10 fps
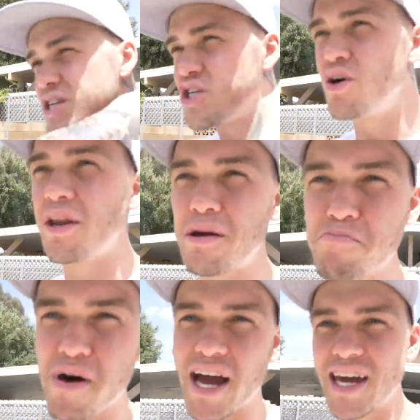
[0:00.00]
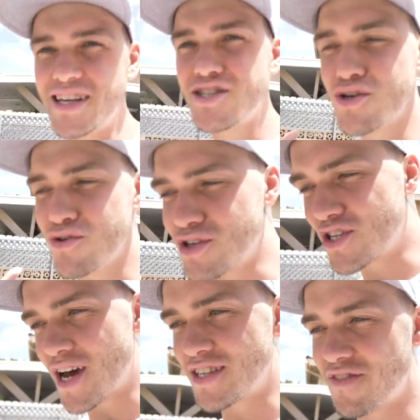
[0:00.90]
tuning back into the
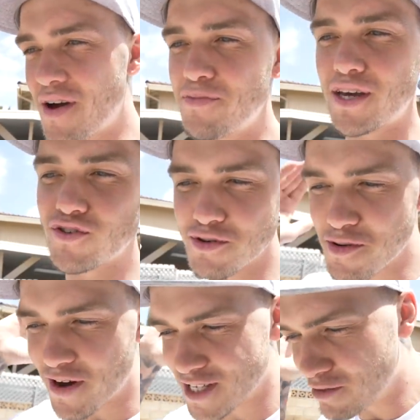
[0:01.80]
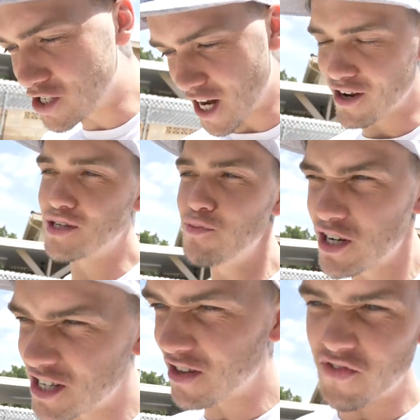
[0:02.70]
Certi fam. Thanks for coming back to my channel to
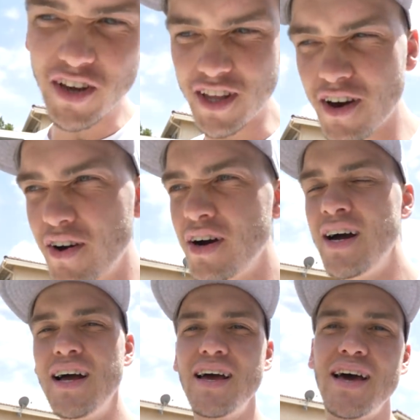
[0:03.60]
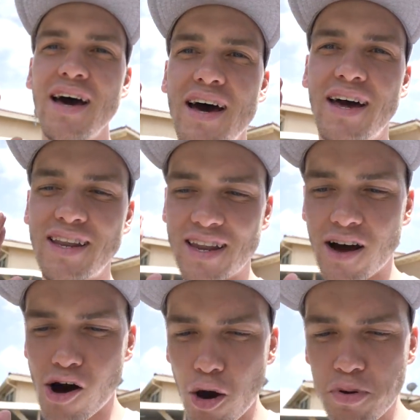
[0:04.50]
watch another video. And
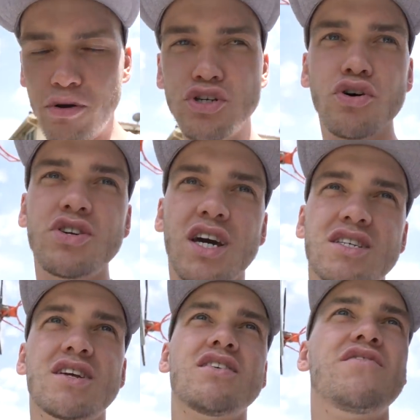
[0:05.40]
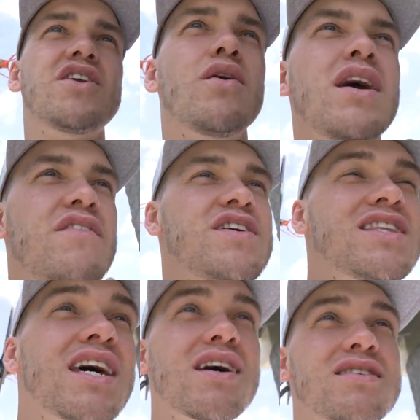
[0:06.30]
I hope you enjoyed yesterday's video. If you
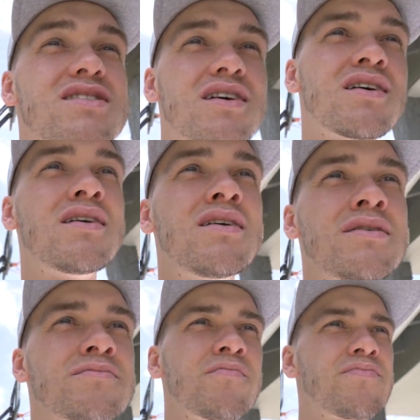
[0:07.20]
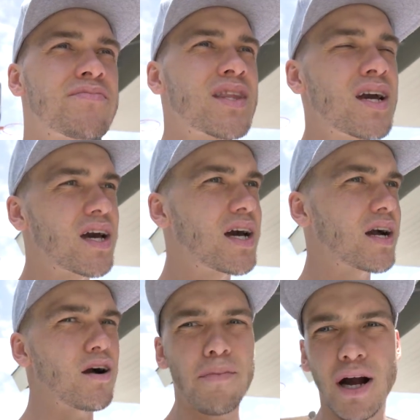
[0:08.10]
didn't,
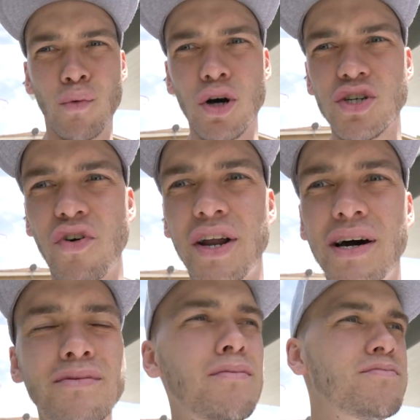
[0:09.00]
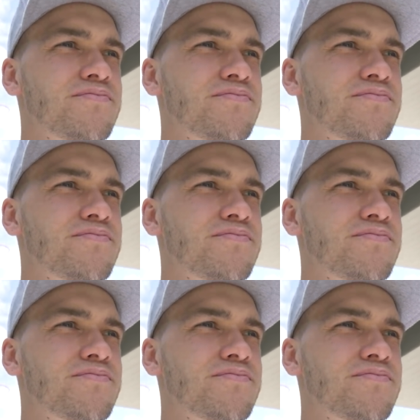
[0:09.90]
go back and watch it right now.